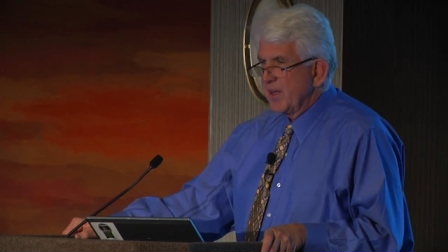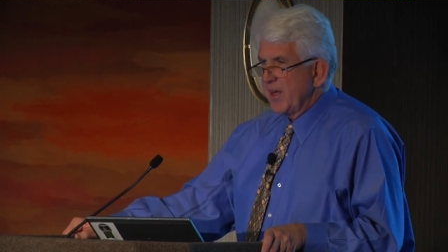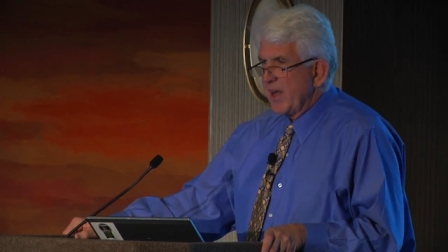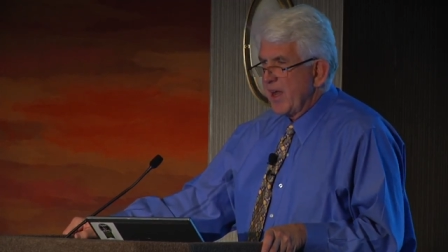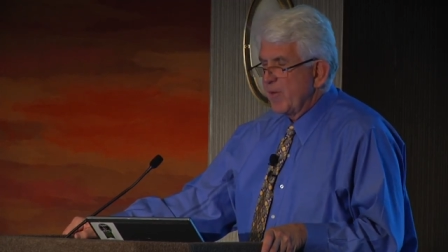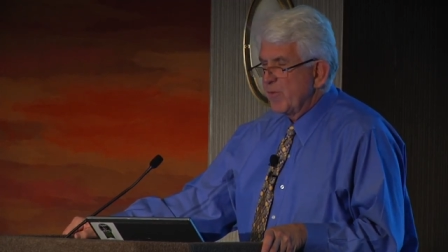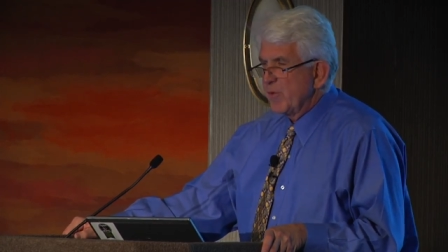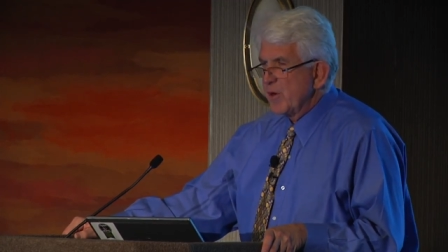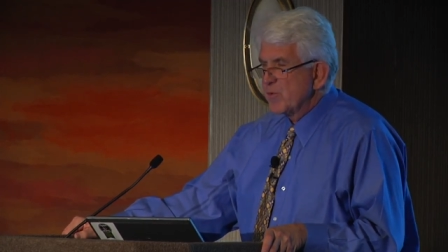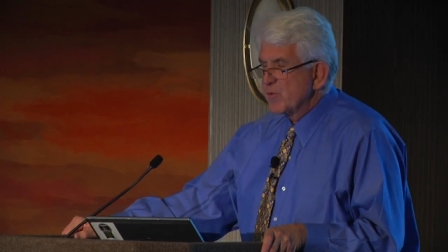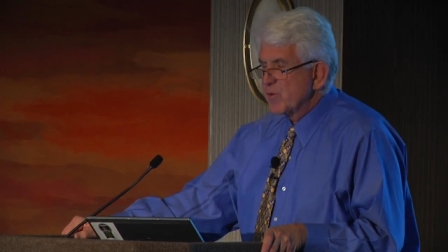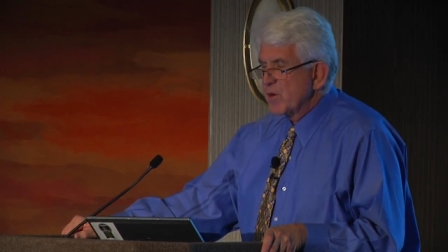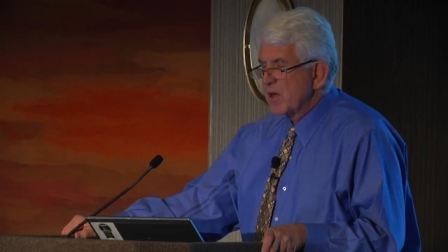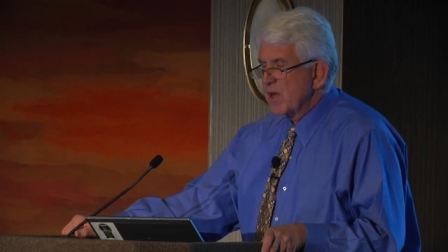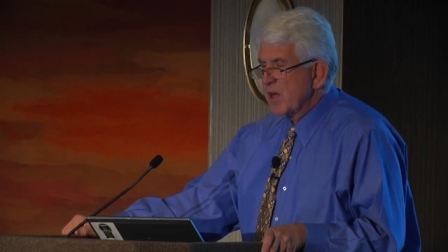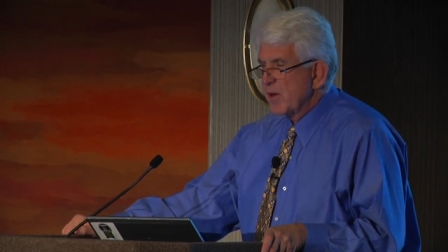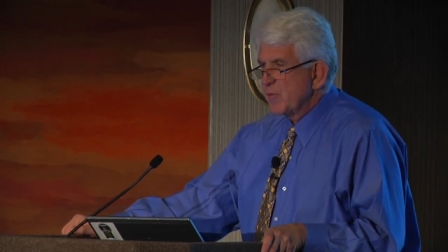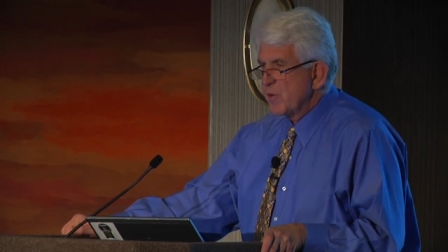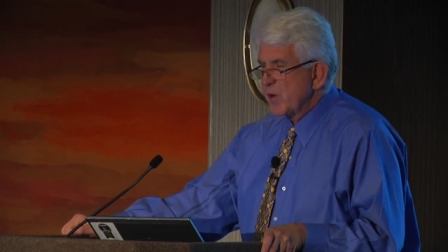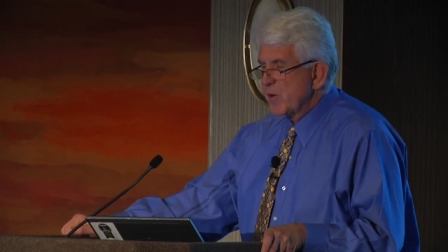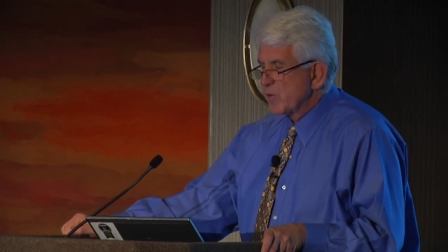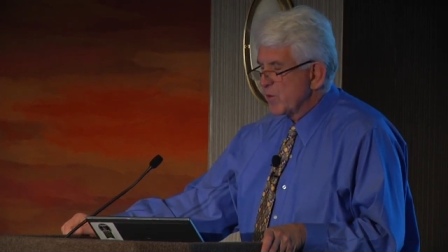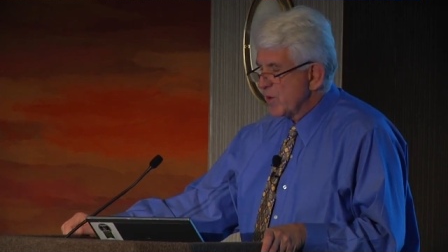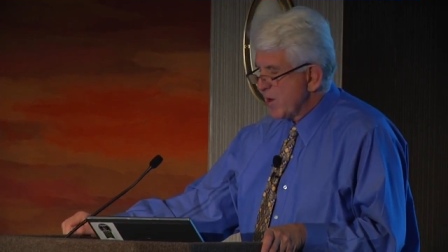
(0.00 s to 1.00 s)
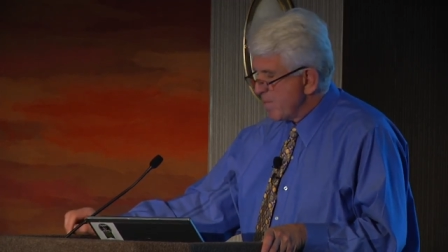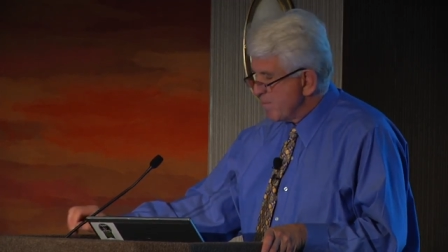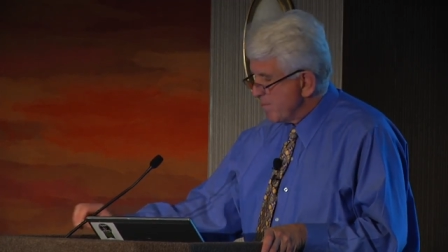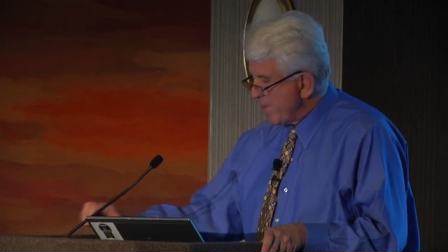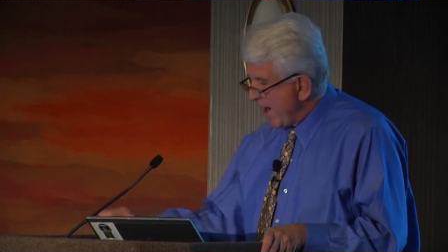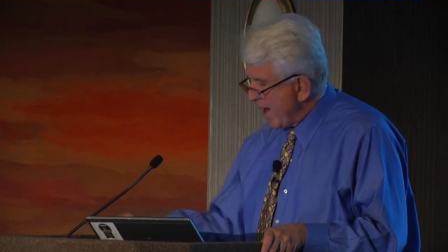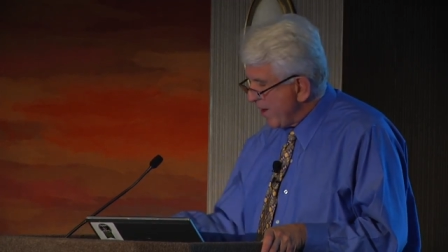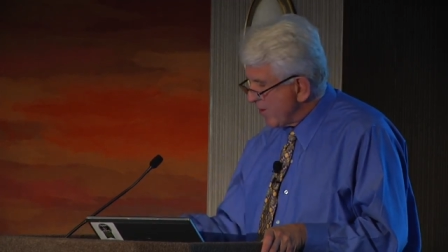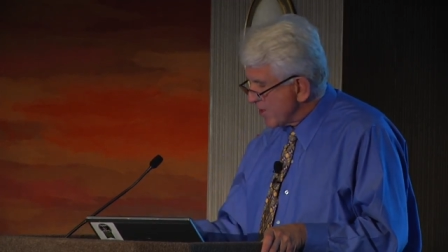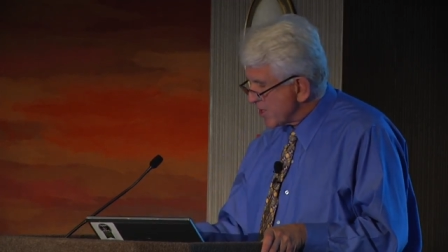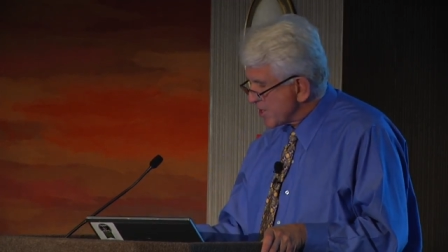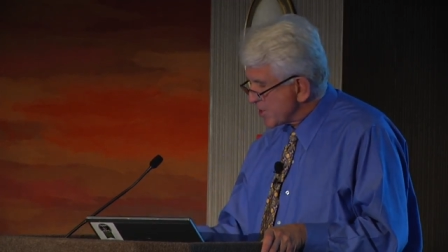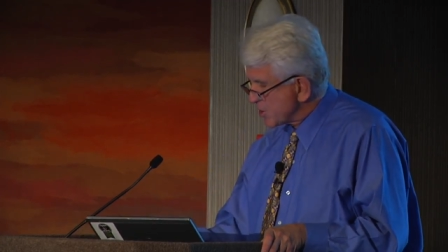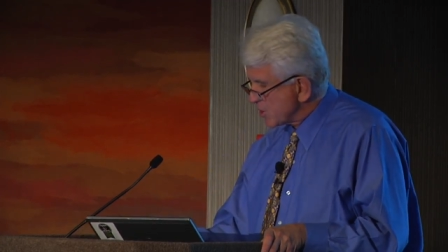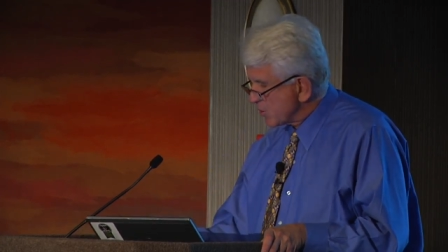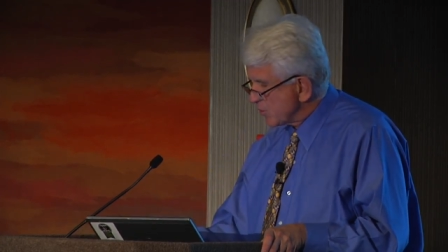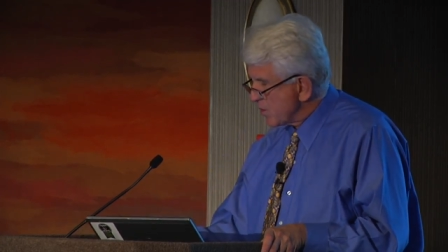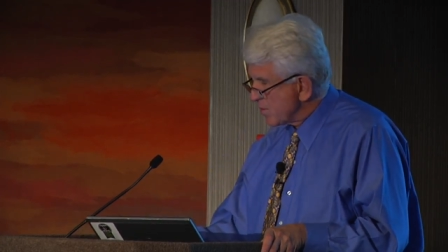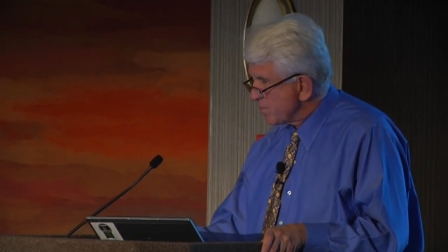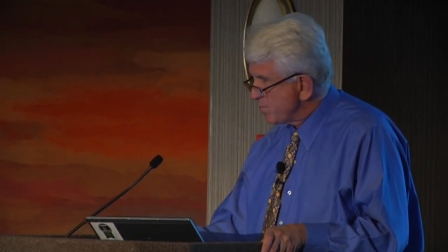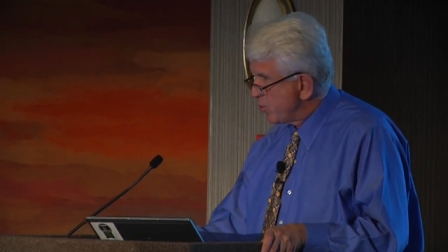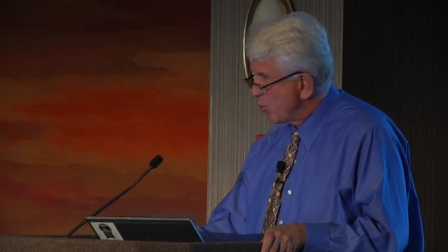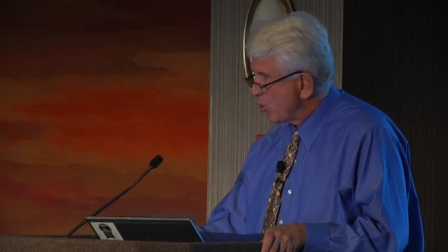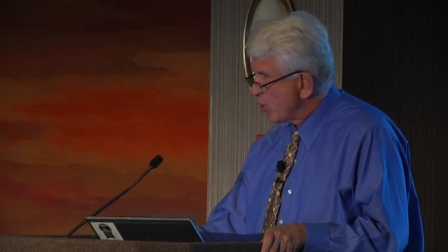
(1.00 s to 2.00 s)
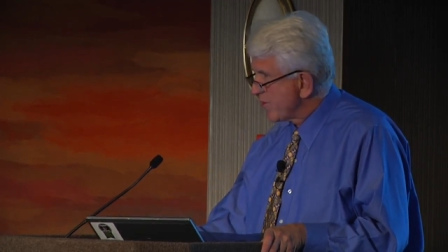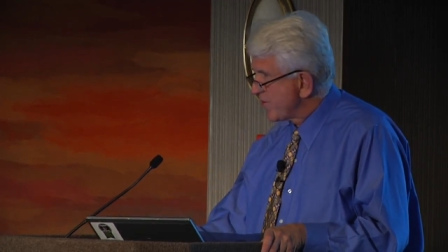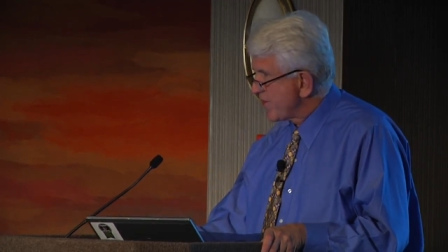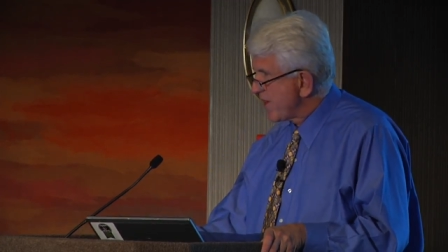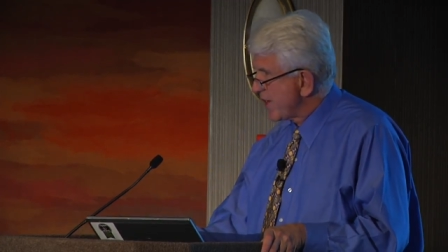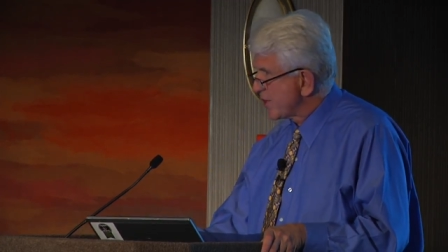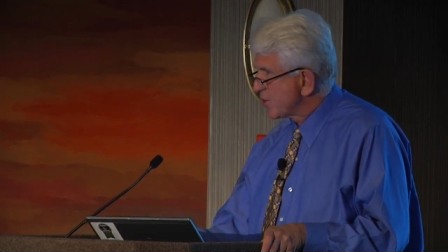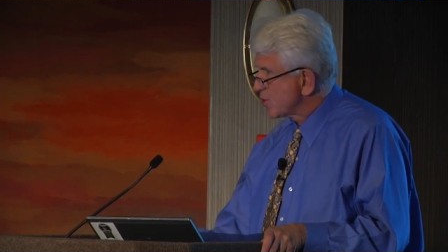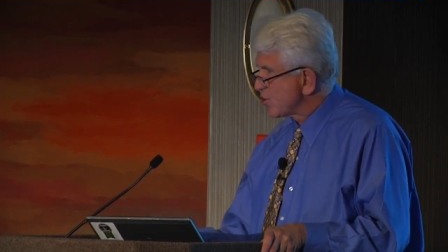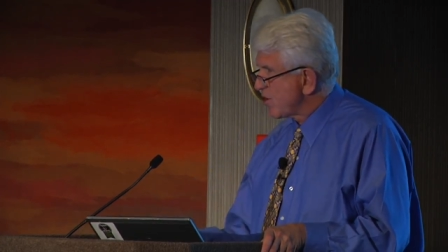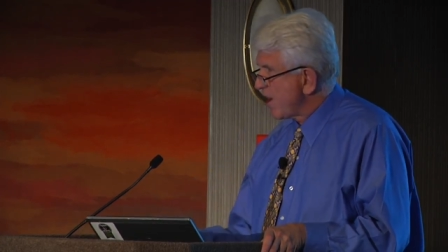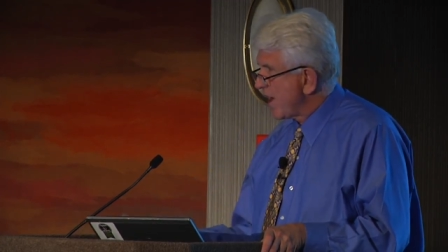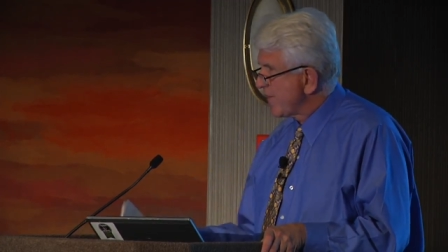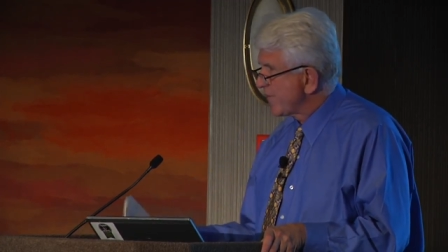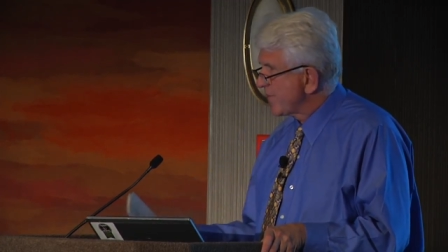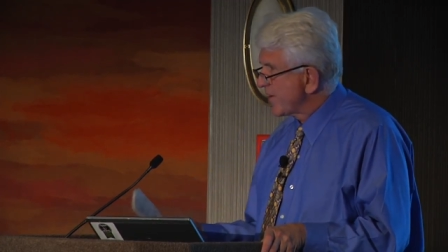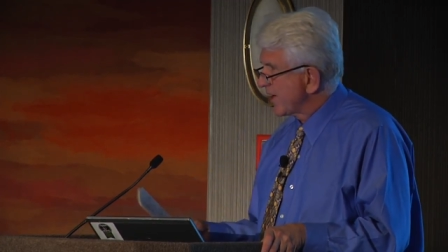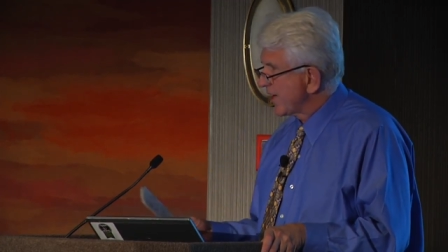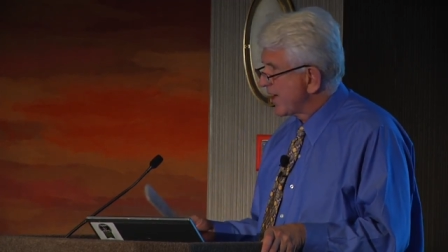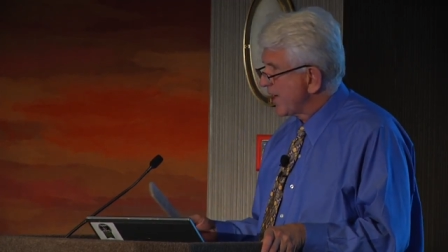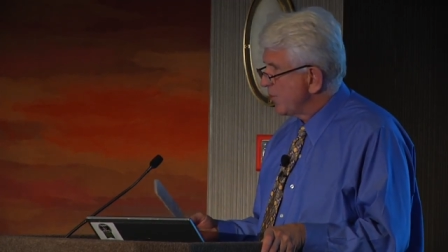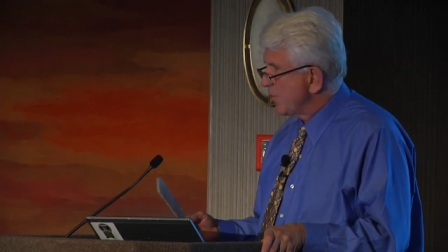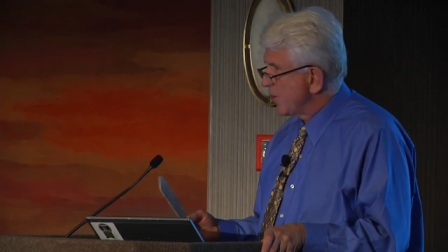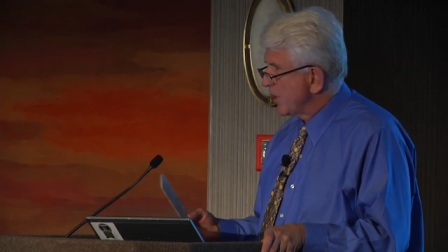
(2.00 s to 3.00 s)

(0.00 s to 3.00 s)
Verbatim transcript: and we were, and we were embarrassed to report that traffic.